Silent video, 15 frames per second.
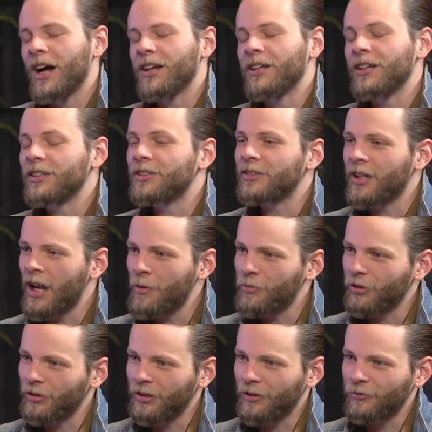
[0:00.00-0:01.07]
an
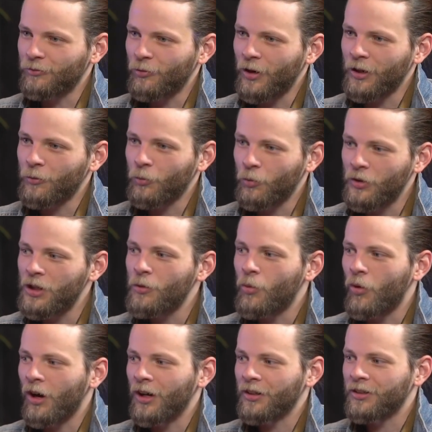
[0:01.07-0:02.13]
example of what we
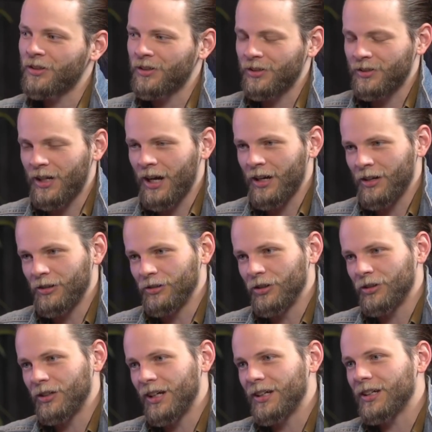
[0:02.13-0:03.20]
want society to
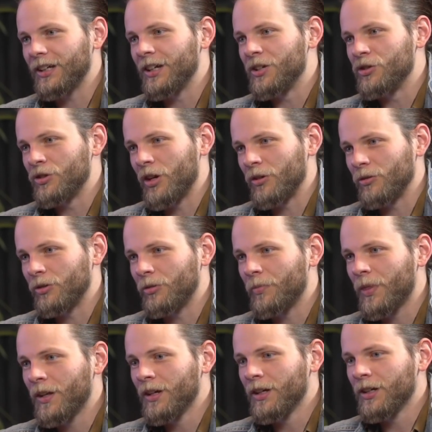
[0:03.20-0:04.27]
look like in general.
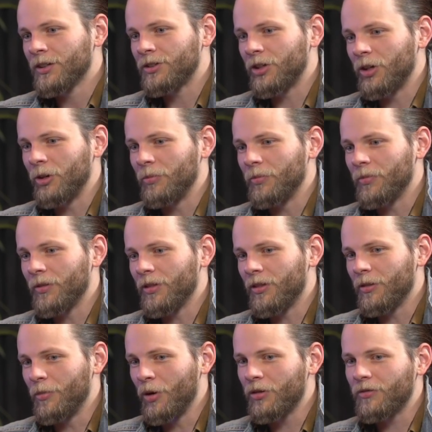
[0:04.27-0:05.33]
So
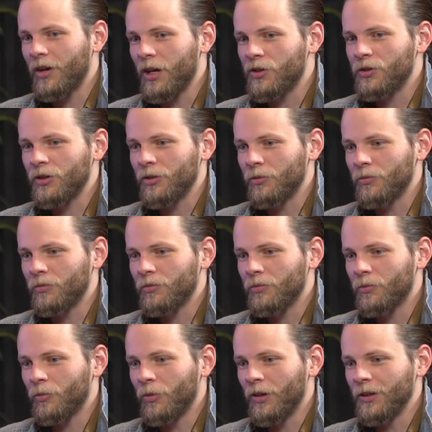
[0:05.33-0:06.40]
the motivation
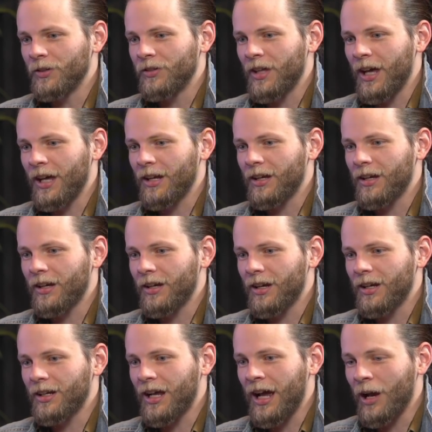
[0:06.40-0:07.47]
was that
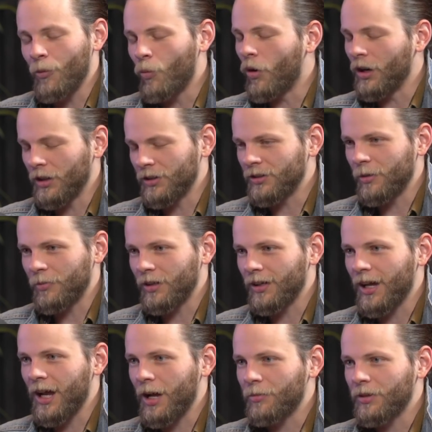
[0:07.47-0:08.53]
I wanted something to
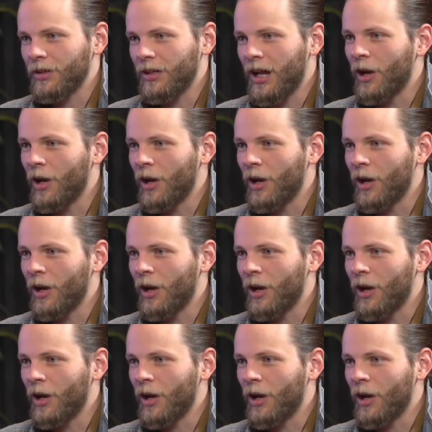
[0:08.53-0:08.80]
happen. I